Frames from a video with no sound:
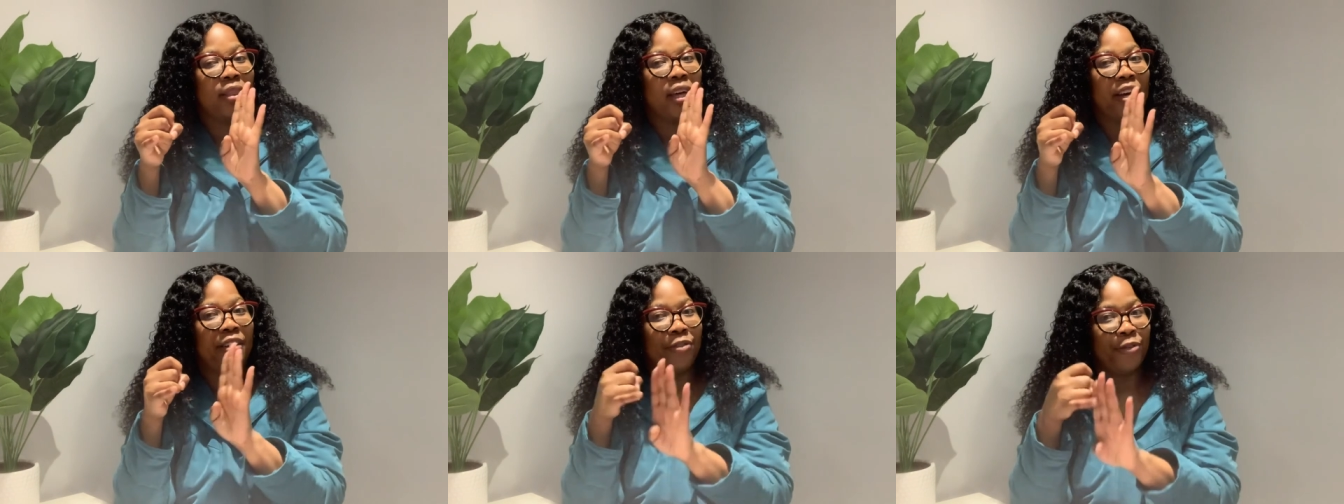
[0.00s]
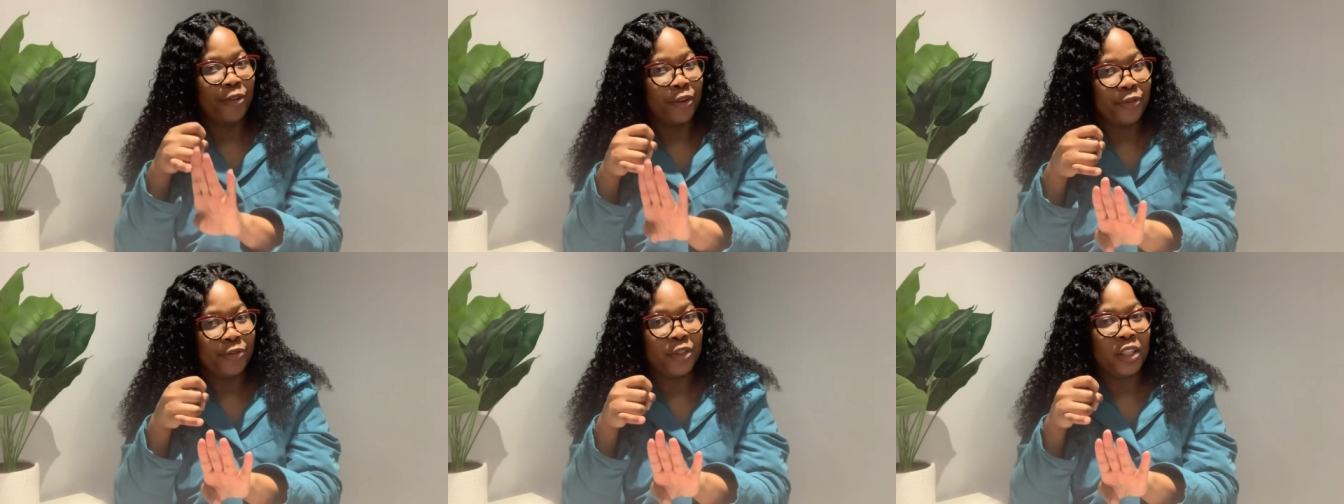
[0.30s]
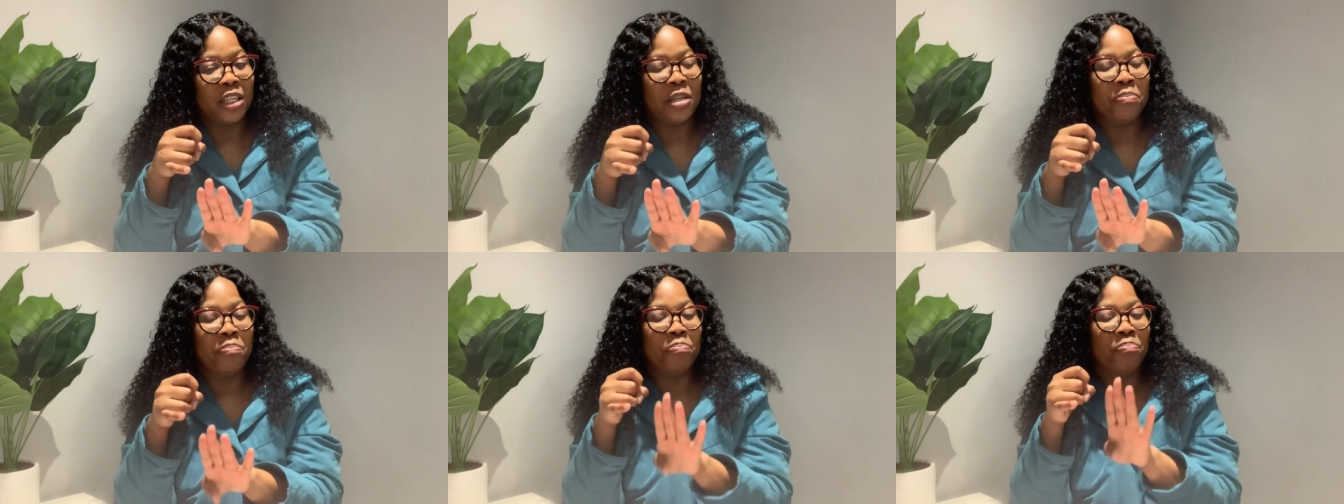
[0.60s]
that
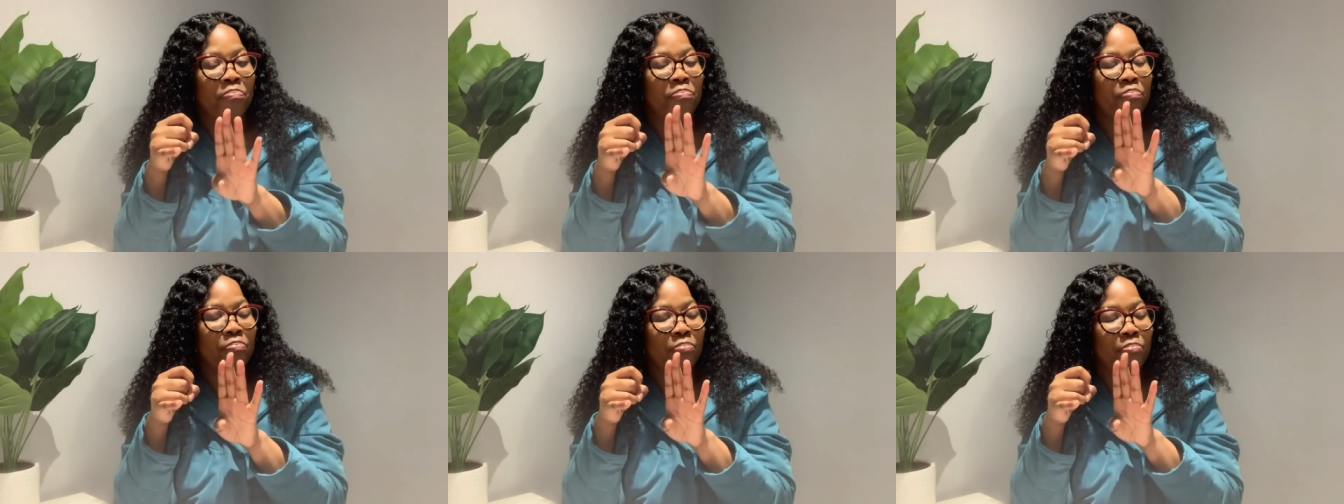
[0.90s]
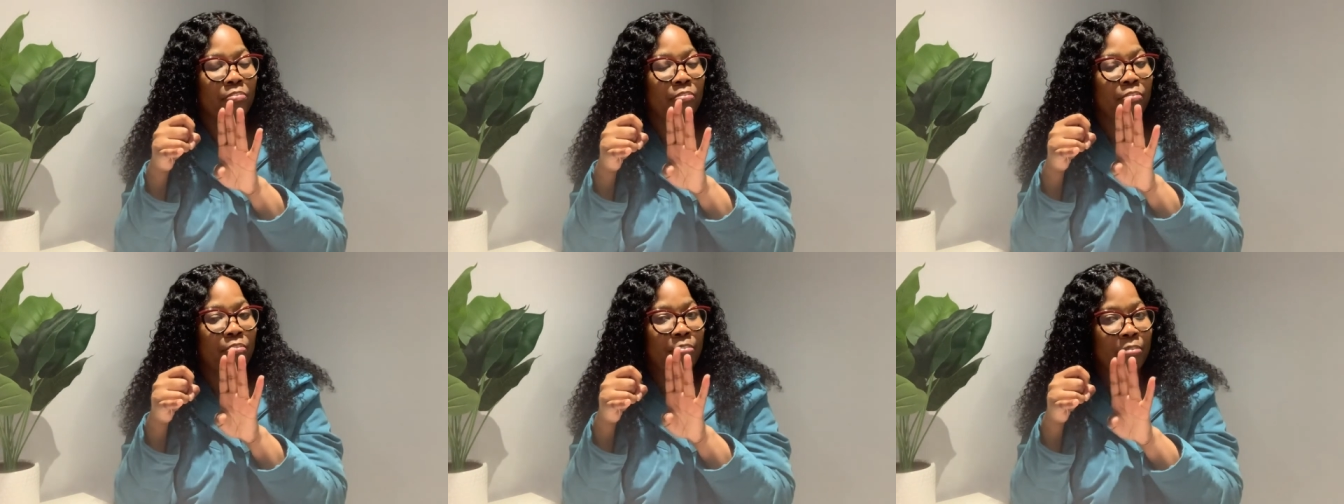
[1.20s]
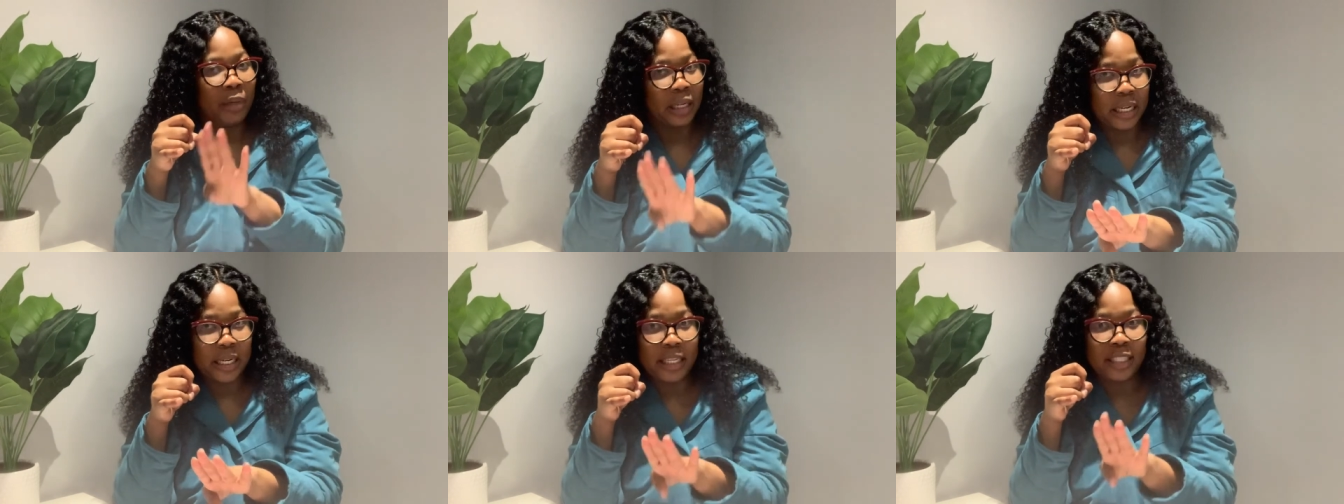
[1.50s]
15
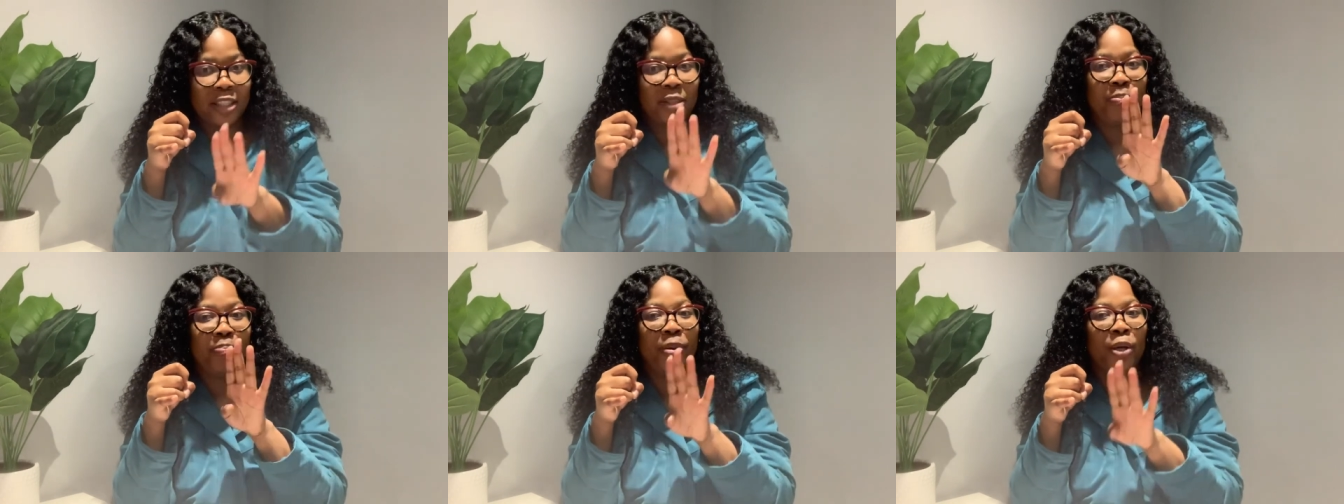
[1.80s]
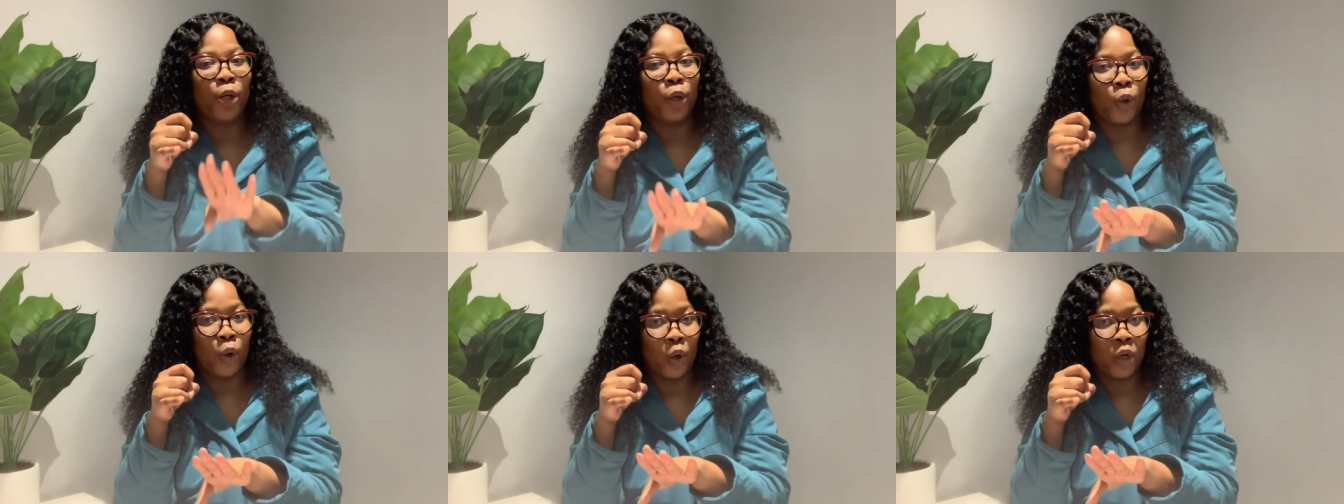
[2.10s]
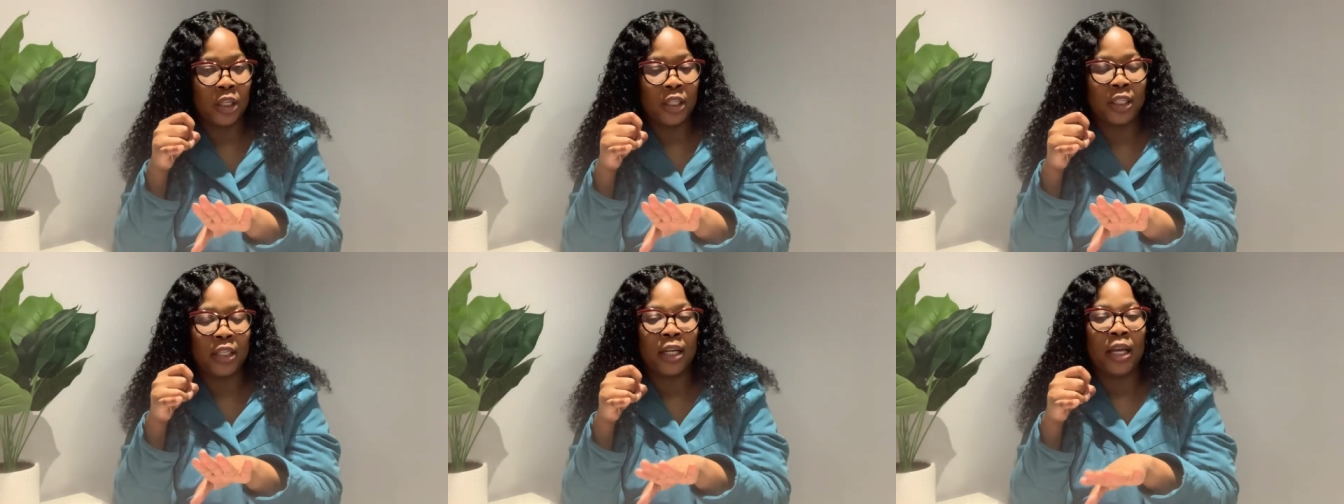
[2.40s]
minutes
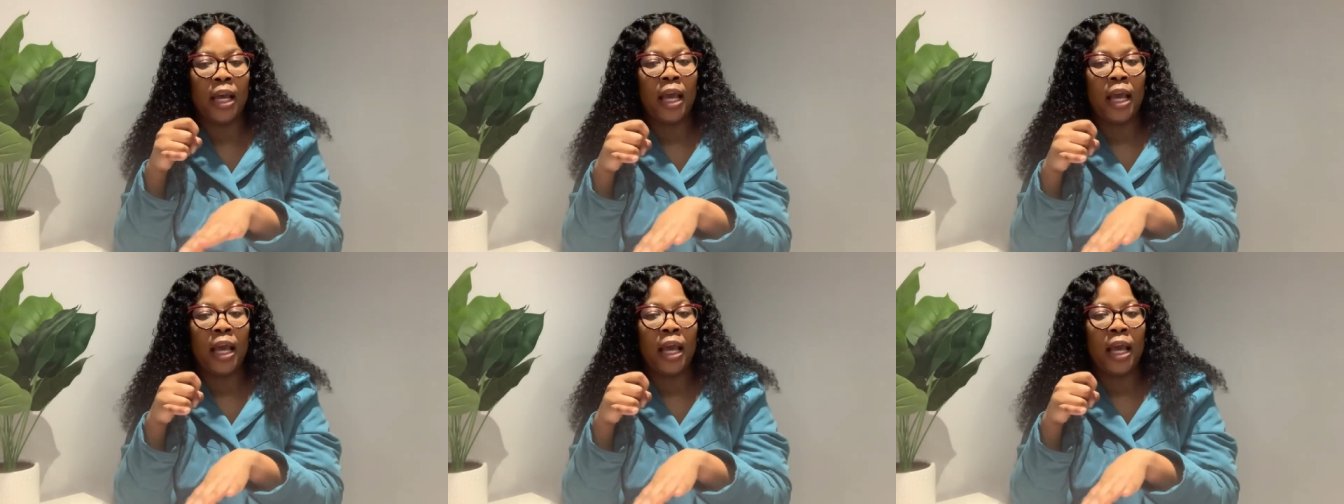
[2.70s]
period.